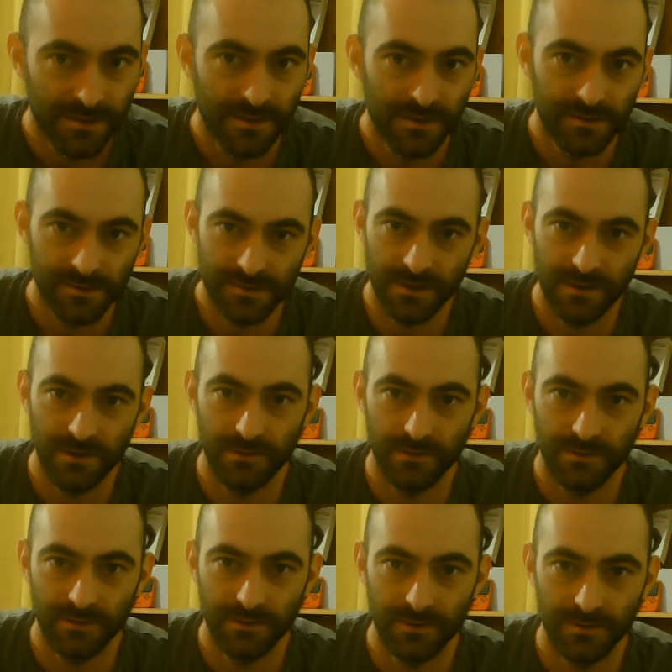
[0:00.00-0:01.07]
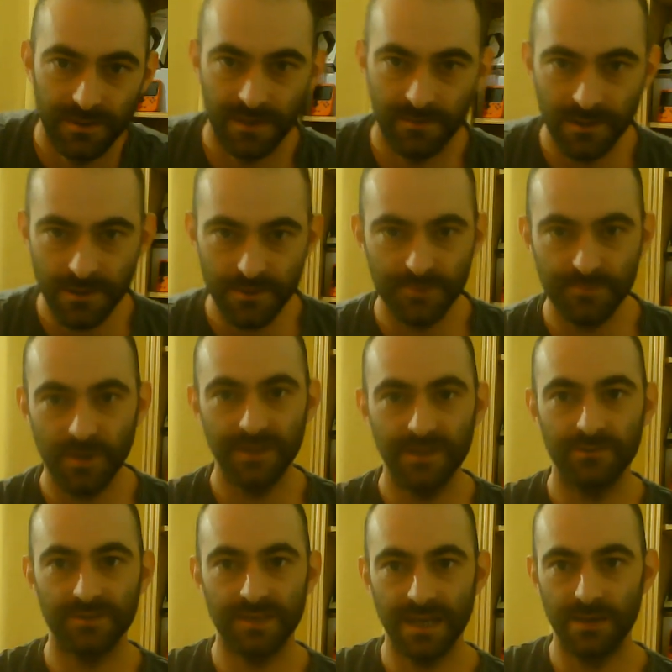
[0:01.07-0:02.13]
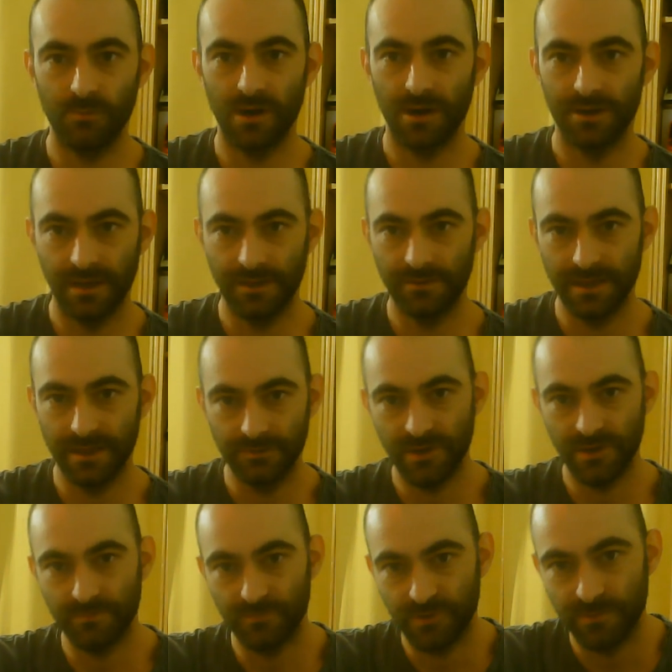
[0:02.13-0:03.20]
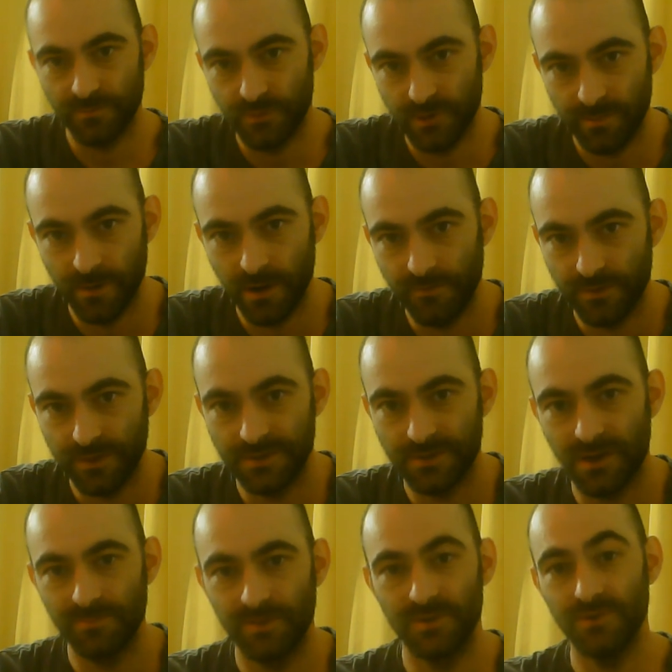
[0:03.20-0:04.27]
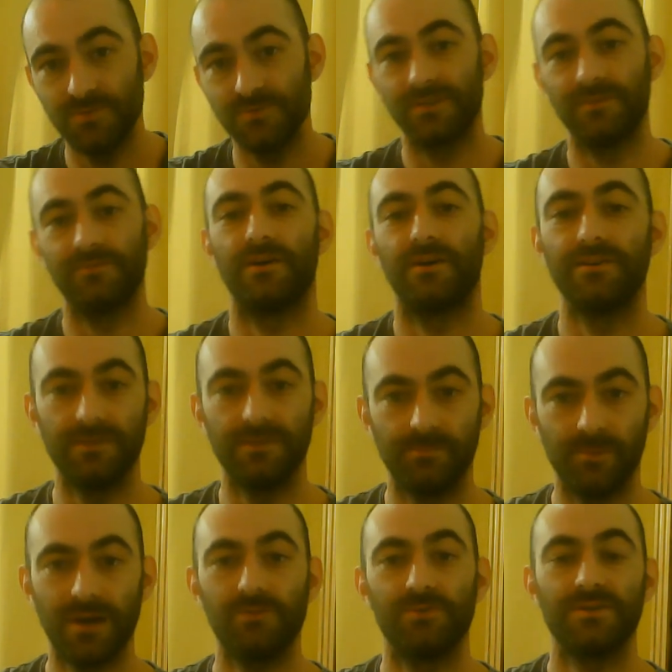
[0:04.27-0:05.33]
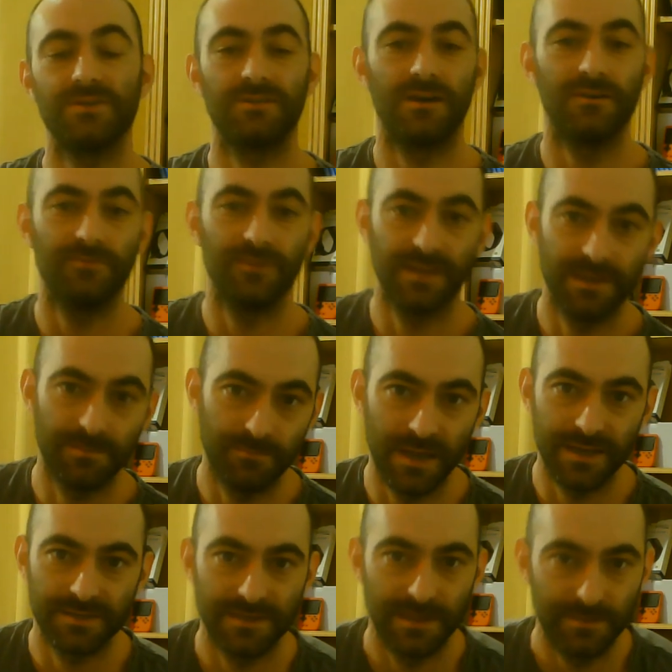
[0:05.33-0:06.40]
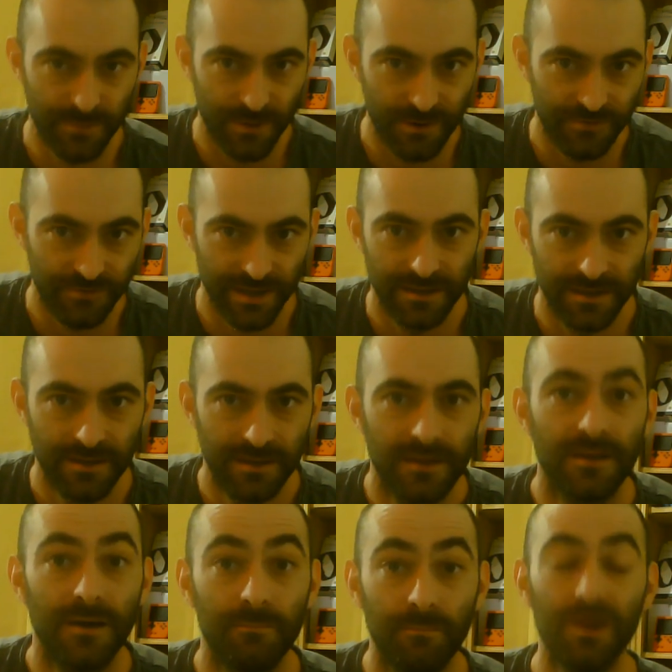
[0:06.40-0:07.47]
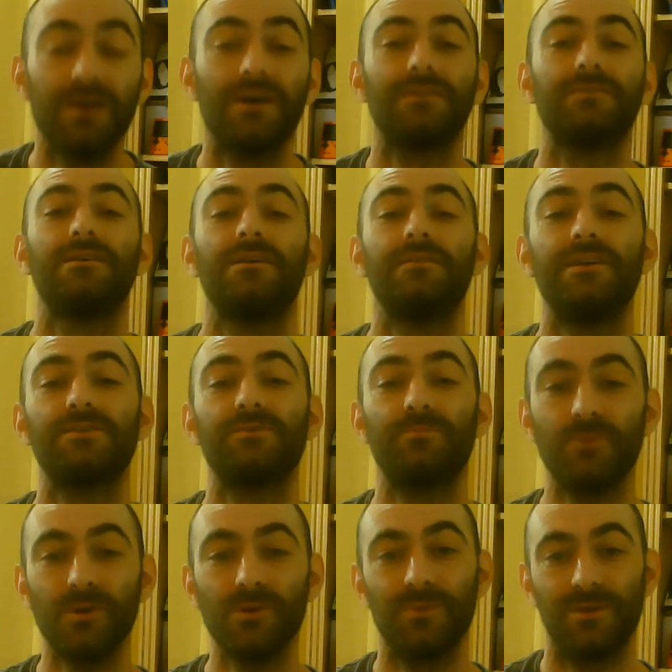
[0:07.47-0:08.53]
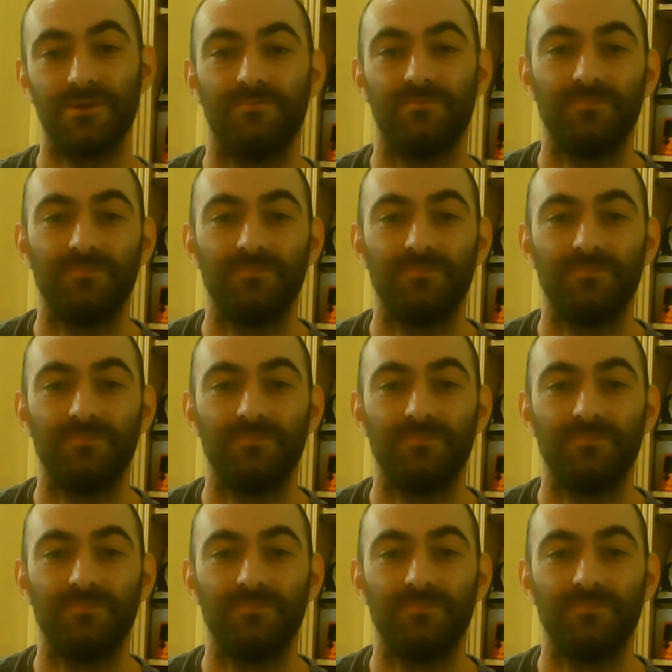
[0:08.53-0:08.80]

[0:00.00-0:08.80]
So they lose money on day one, and then drip, drip, drip over the time you use the device, you buy all this stuff, and it makes them profit. But there's a problem.